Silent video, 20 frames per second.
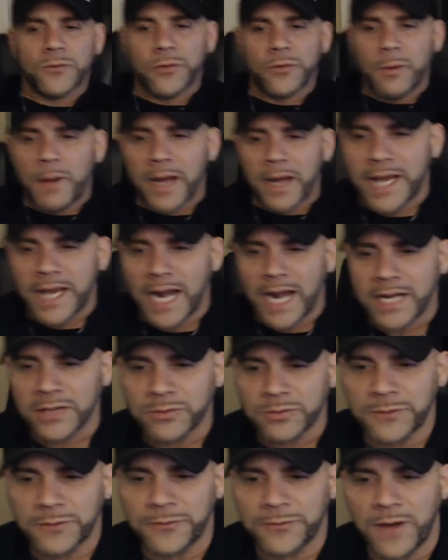for my
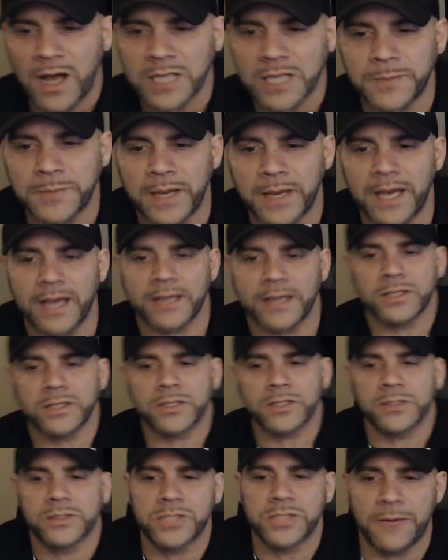93 Fox pack.
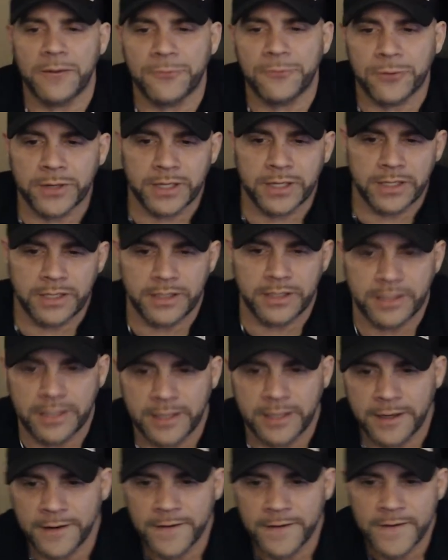Jeffrey
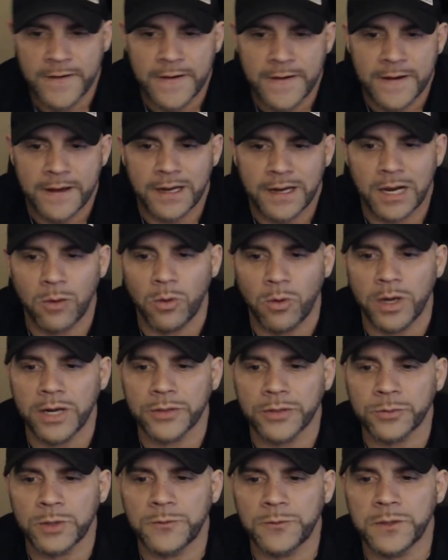I want a
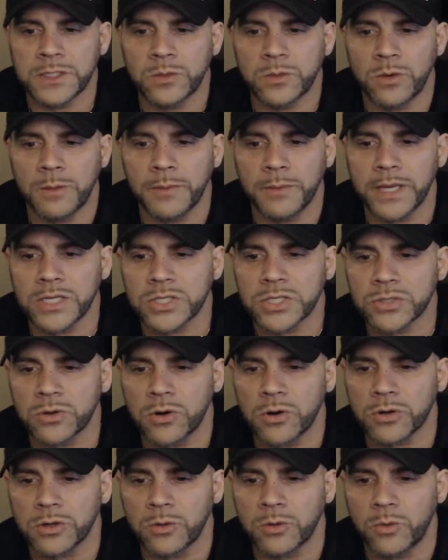351 base
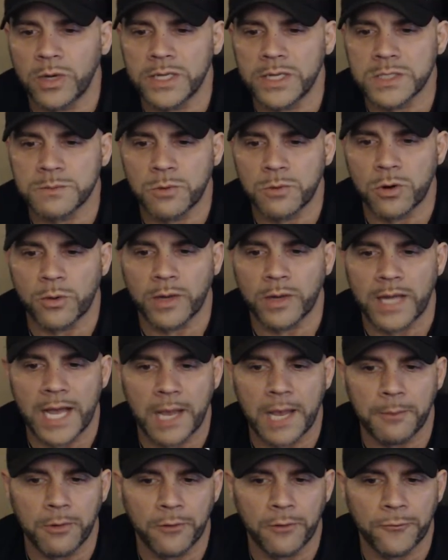stroker. What is more
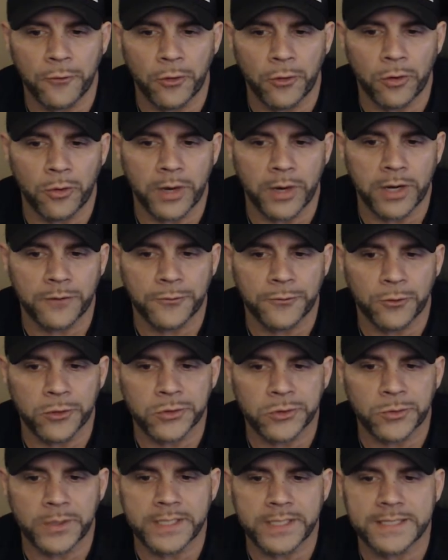reliable, 408 or
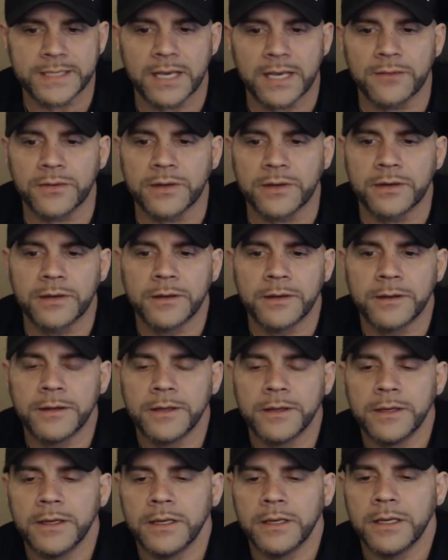427?
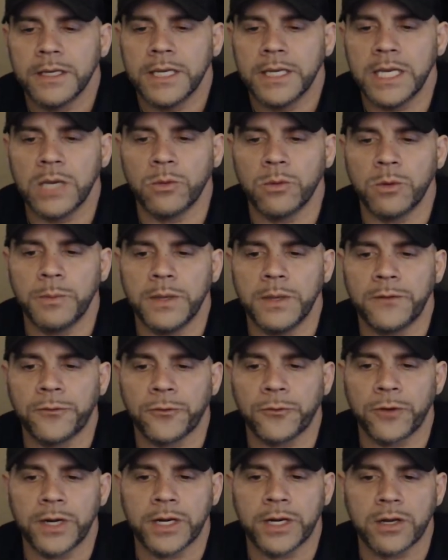It will be
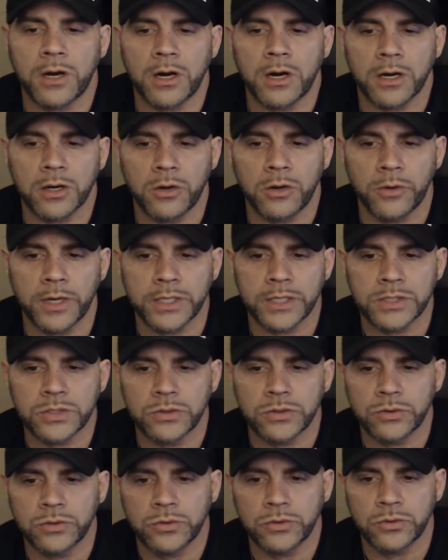free car going
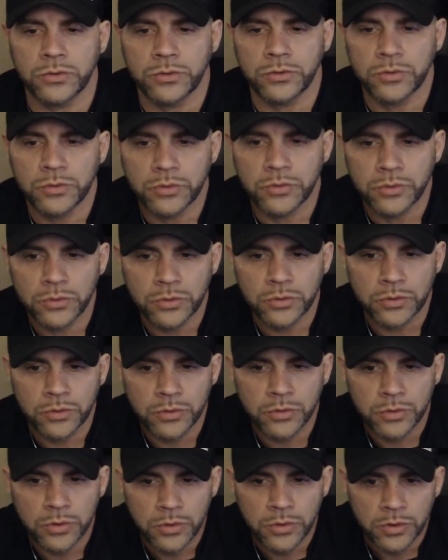to
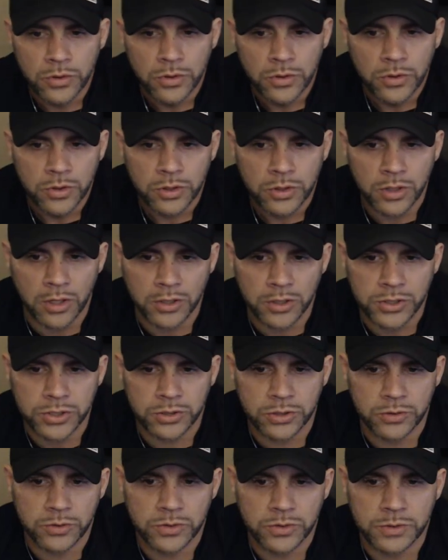car
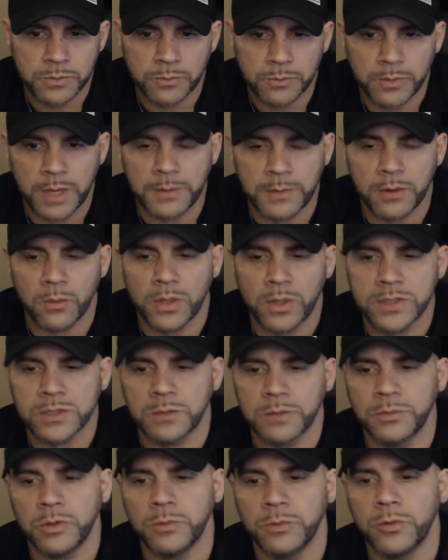shows, maybe once in
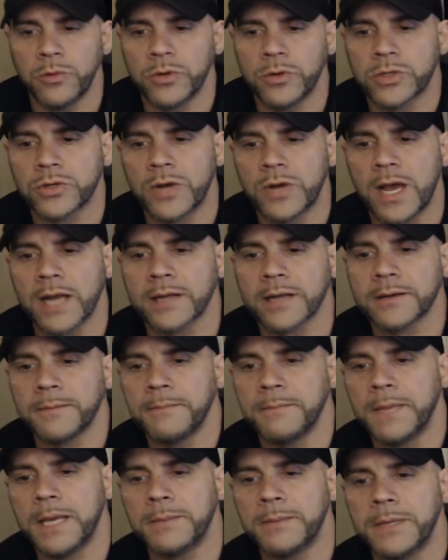a blue moon a track,
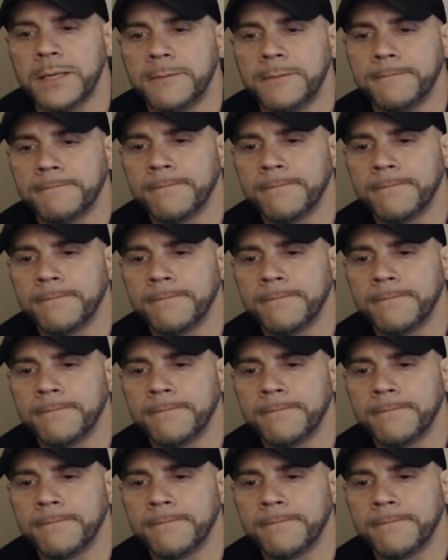maybe.